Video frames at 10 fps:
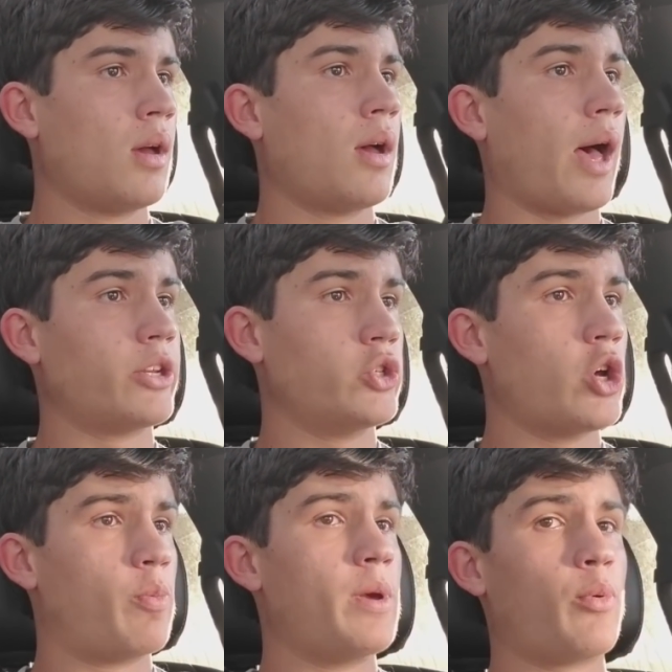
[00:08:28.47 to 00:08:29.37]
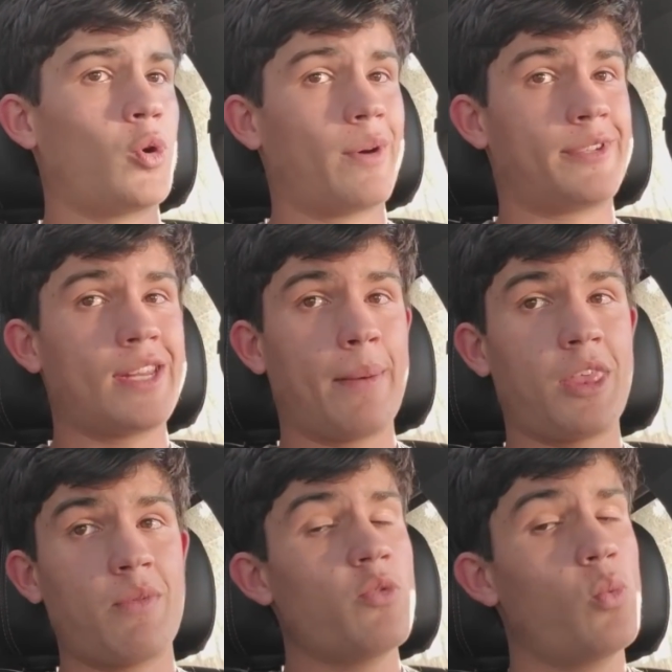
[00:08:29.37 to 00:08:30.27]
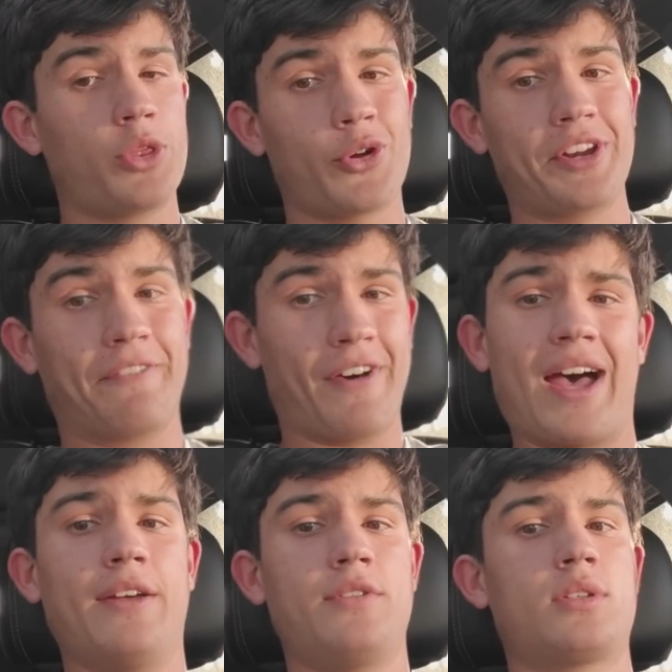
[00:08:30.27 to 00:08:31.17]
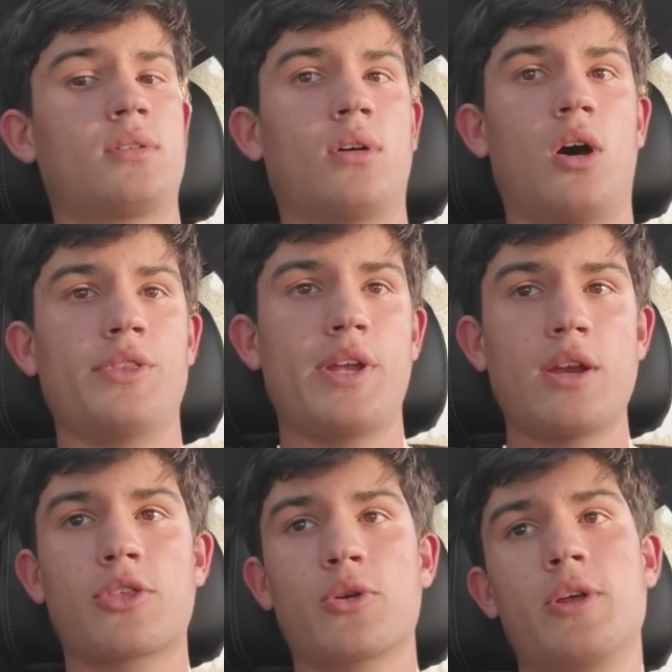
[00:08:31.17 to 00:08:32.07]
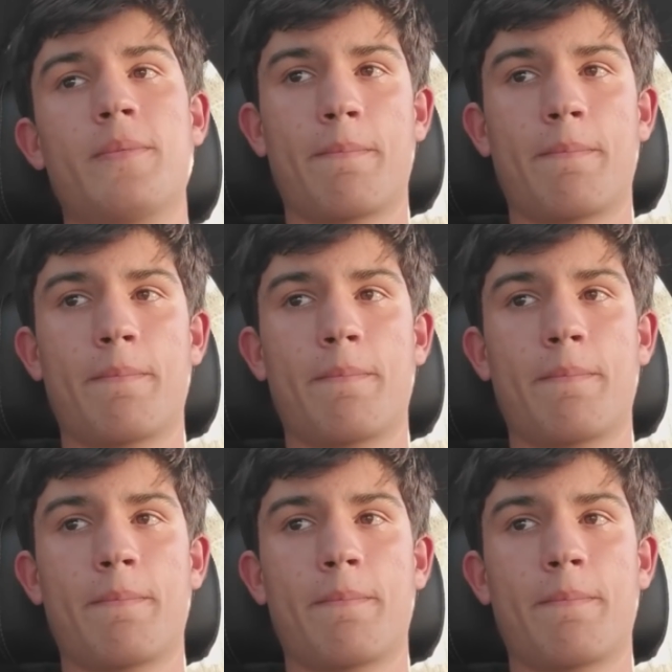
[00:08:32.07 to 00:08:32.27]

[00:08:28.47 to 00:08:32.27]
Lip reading: I do know people who have snapped them even with 35s on the Dana 30.